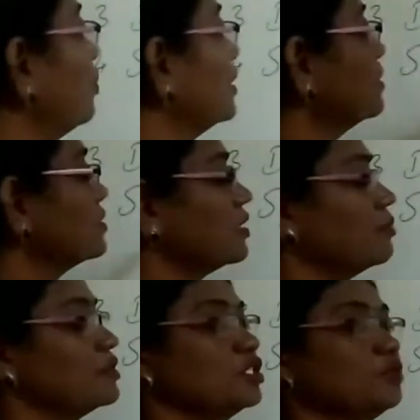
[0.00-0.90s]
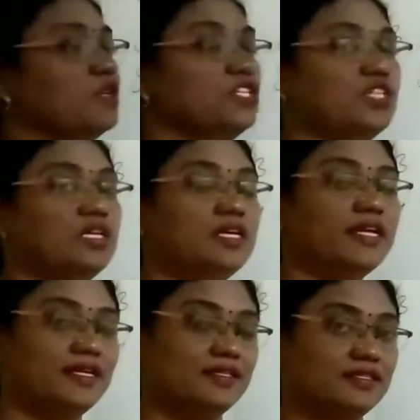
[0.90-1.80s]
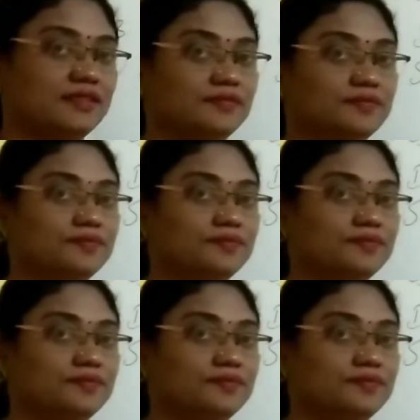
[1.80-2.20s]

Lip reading: with some special days.